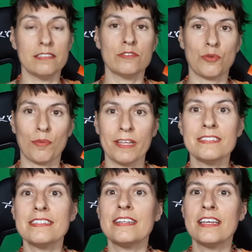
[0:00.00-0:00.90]
is
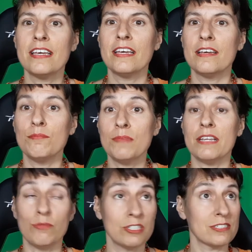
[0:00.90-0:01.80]
replacing
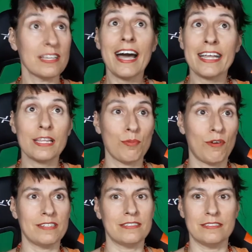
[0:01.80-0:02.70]
meat, which is highly
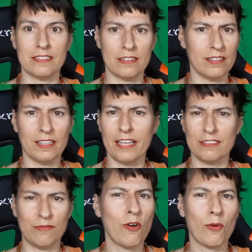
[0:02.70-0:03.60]
processed and lots
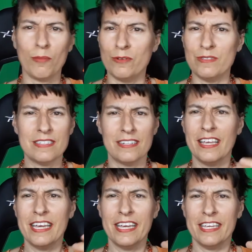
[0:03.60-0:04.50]
of hormones and
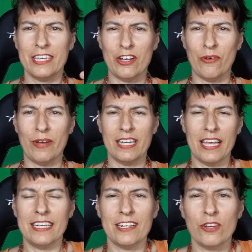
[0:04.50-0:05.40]

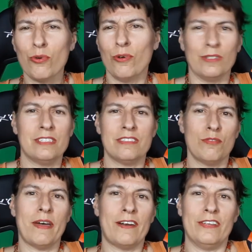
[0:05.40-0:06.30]
and cruel. Just no
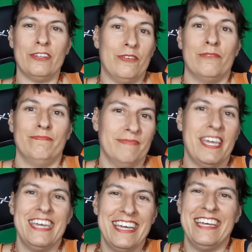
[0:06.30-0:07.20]
matter,
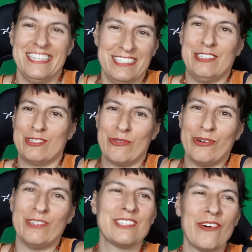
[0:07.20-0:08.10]
it's just
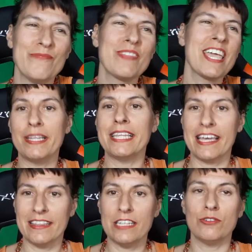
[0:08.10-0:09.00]
cruel. So in the
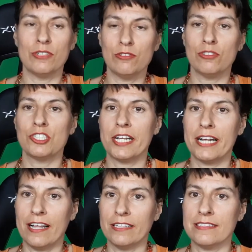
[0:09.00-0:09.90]
end, they do a nutrition
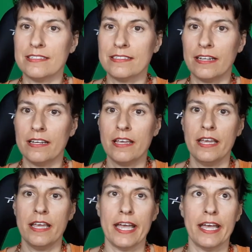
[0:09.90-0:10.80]
analysis,
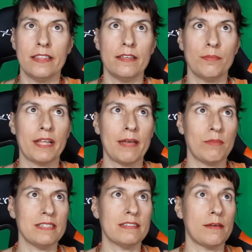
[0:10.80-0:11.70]
and the
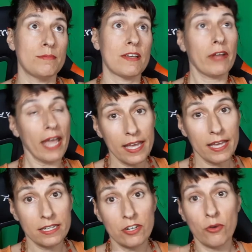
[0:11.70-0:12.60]
plant-based comes out
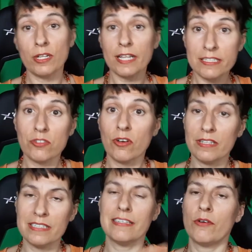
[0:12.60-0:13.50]
ahead, no cholesterol,
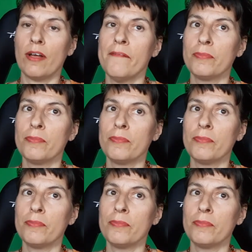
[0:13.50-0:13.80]
etc.